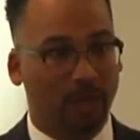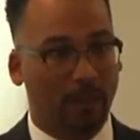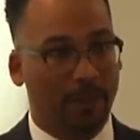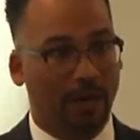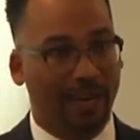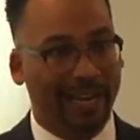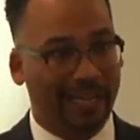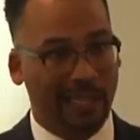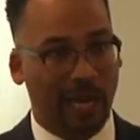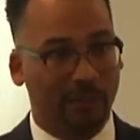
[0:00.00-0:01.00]
about
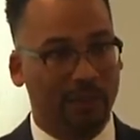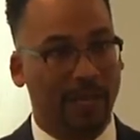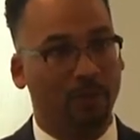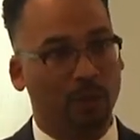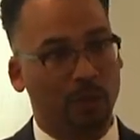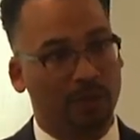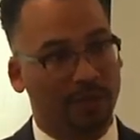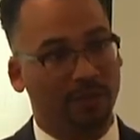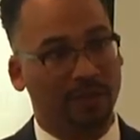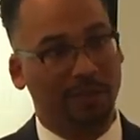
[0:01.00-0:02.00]
economics, and more
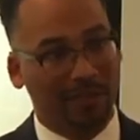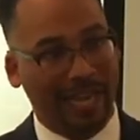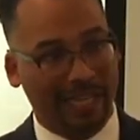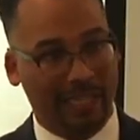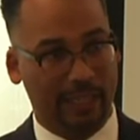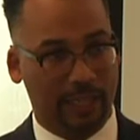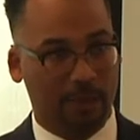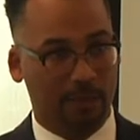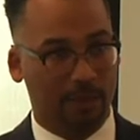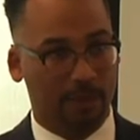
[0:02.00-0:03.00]
specifically, Black
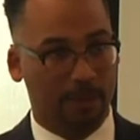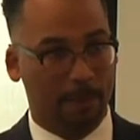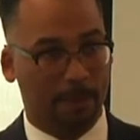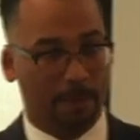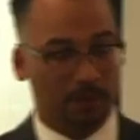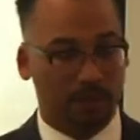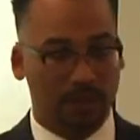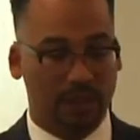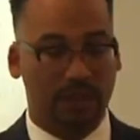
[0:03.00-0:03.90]
economics. So